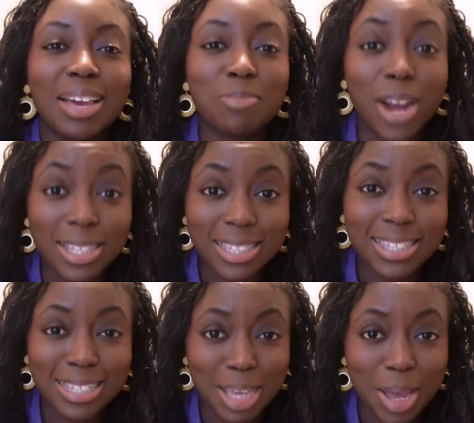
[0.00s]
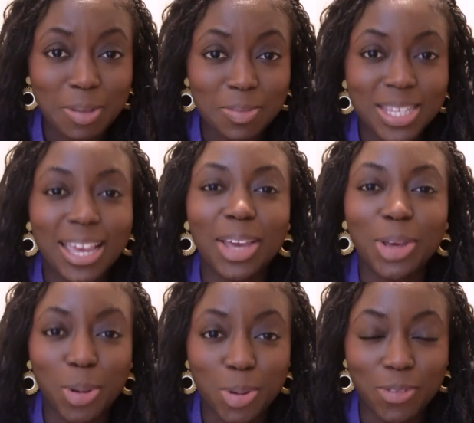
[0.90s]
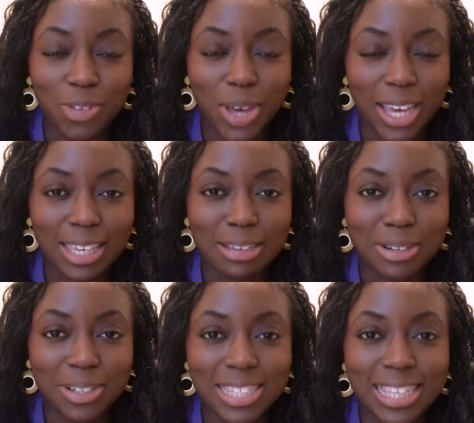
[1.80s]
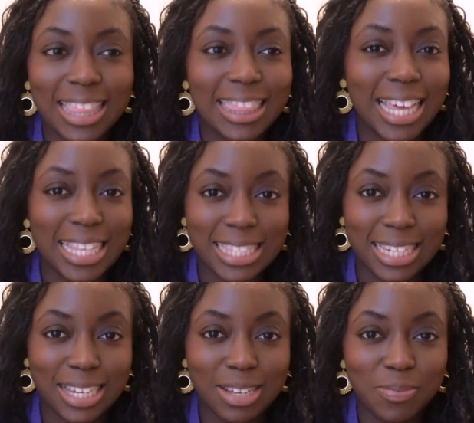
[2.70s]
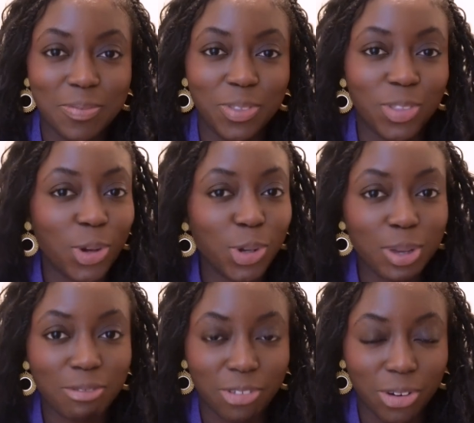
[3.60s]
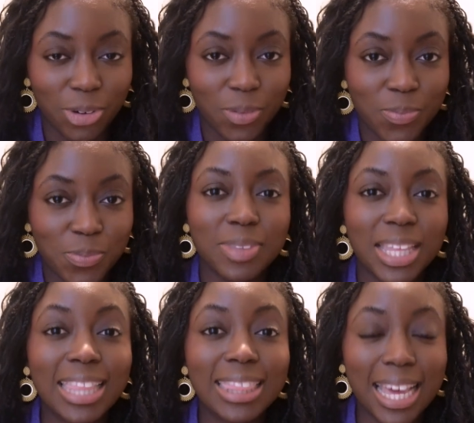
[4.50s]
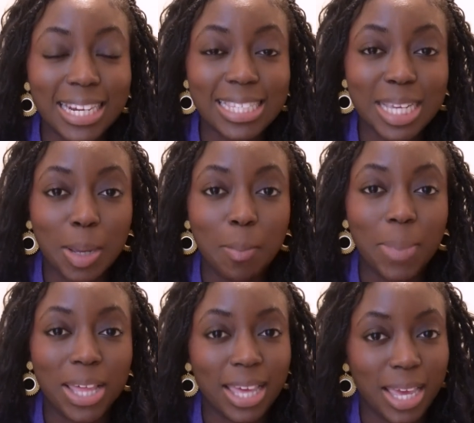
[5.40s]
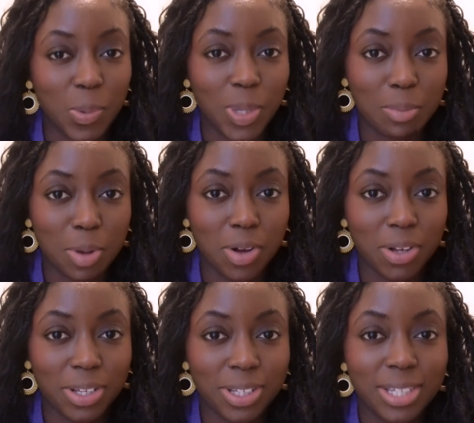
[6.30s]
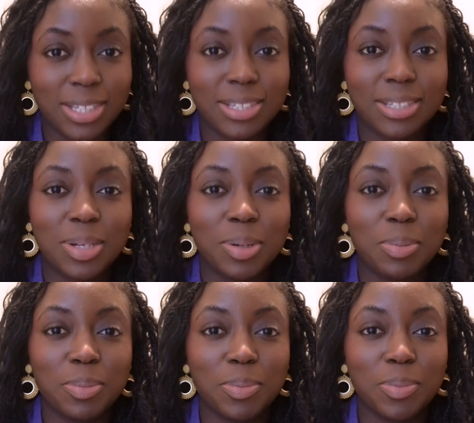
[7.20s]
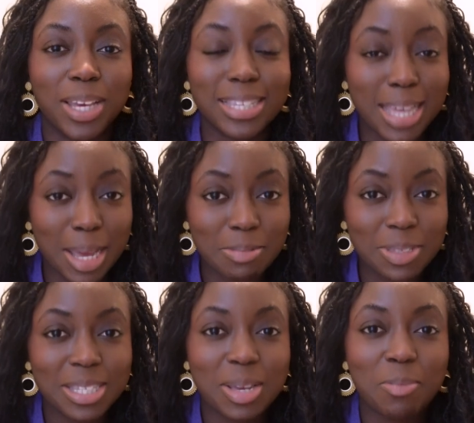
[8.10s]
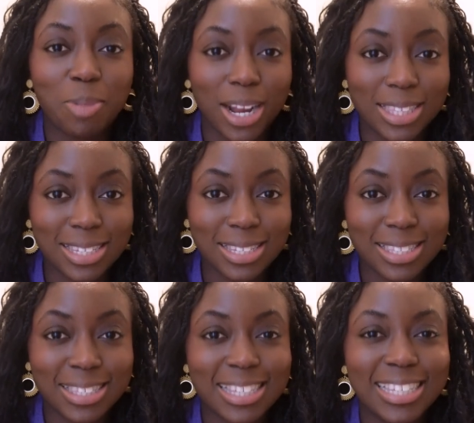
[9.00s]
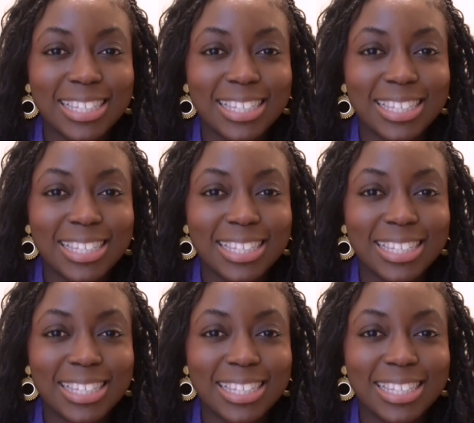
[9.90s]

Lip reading: practice exams, and going over your Anki cards. That's it. No new info, and that is it by the 8-week mark. Exams, practice,